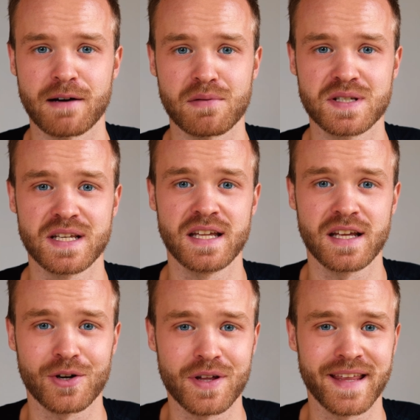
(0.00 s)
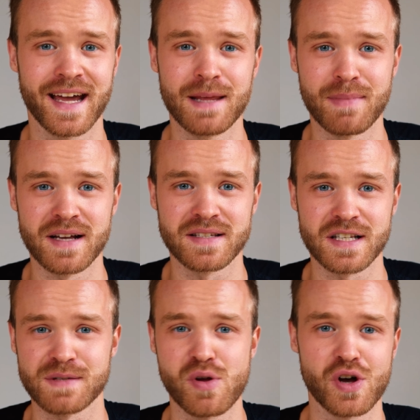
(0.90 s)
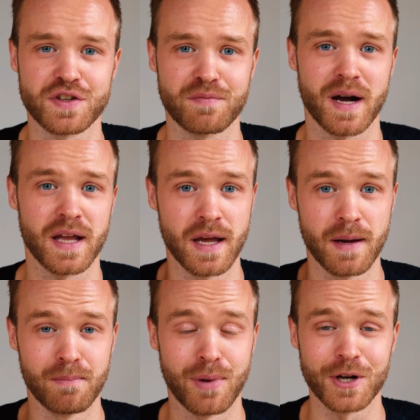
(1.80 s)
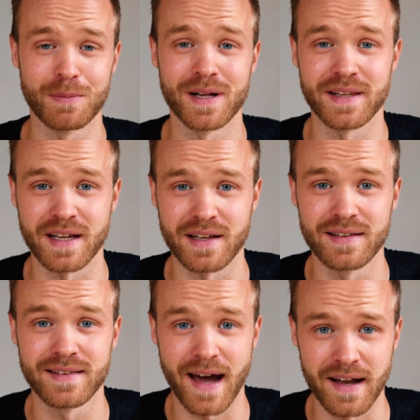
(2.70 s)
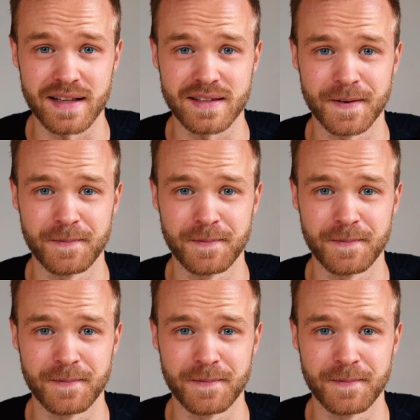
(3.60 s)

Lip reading: that I was eating on a daily basis because of my bodybuilding diet.